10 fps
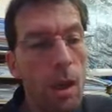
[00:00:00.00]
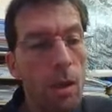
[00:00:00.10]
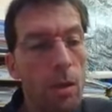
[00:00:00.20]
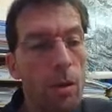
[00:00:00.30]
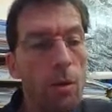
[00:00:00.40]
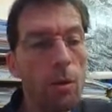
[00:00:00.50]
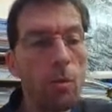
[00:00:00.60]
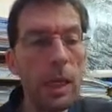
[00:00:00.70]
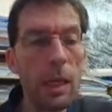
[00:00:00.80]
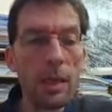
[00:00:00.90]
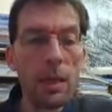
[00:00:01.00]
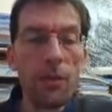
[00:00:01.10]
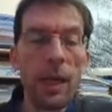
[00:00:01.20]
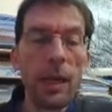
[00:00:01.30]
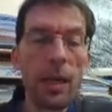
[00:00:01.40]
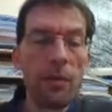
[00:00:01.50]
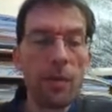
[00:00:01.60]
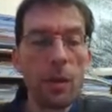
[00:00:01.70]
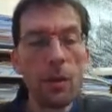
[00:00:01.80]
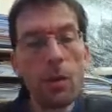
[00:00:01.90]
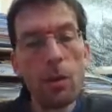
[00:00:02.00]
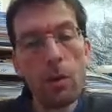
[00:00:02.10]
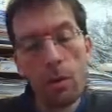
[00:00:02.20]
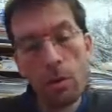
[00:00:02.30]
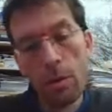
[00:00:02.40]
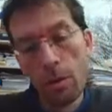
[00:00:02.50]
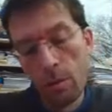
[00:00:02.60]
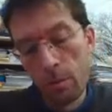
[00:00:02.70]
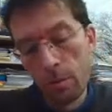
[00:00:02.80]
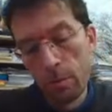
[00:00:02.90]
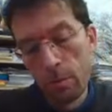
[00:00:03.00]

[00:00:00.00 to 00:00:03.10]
We can define after